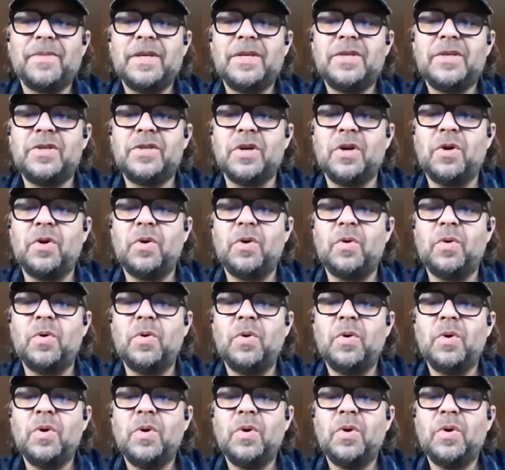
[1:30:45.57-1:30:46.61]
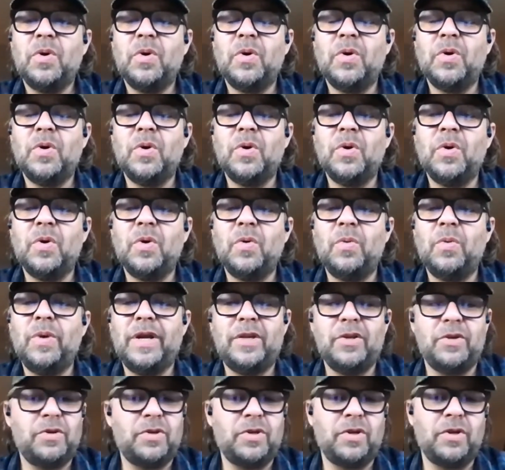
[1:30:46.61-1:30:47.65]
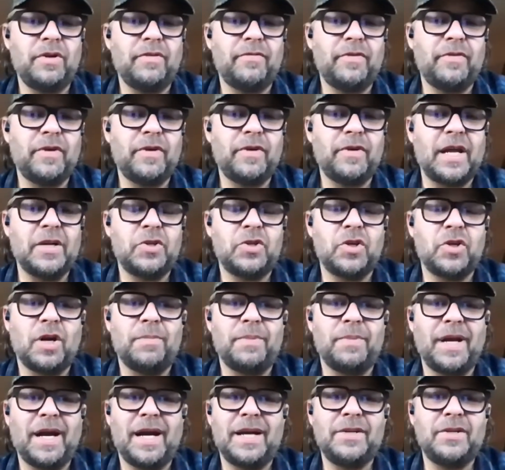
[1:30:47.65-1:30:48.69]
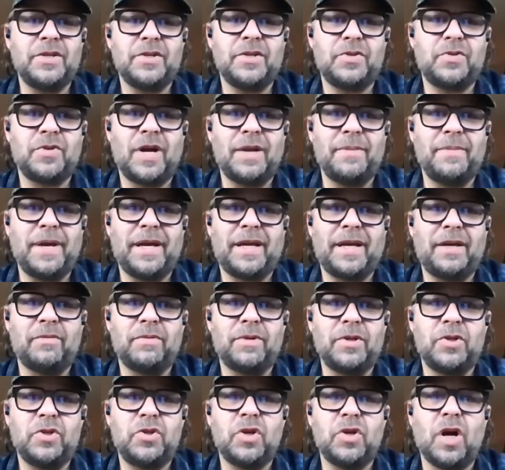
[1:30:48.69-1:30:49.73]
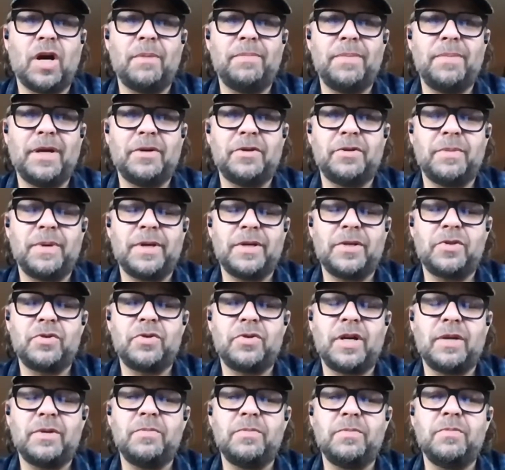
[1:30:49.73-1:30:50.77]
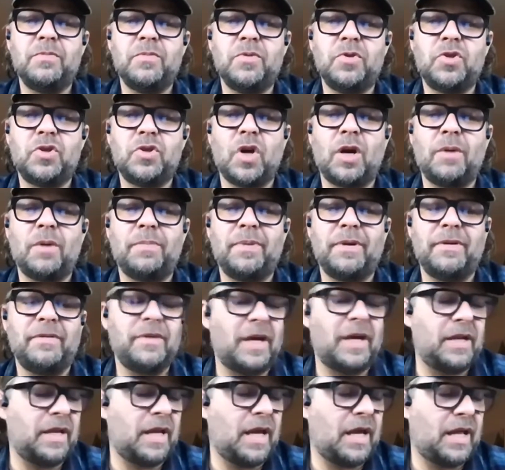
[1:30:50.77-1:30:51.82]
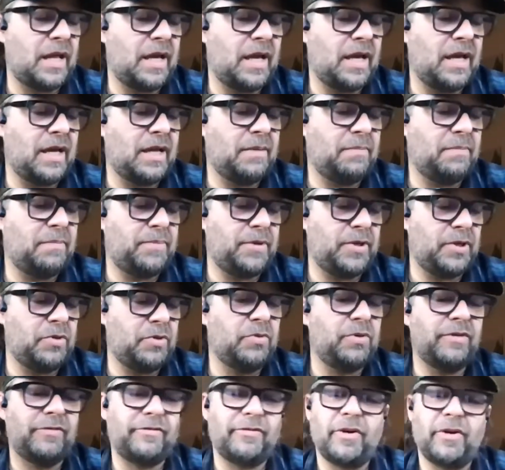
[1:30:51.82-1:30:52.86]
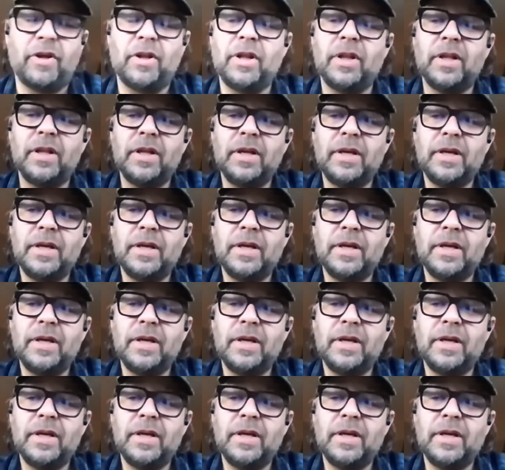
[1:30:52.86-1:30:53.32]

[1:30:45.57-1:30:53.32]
So we do two different kind of sharpening. I just try to make it really sharp. Naoto makes it try to sharpen and beautiful.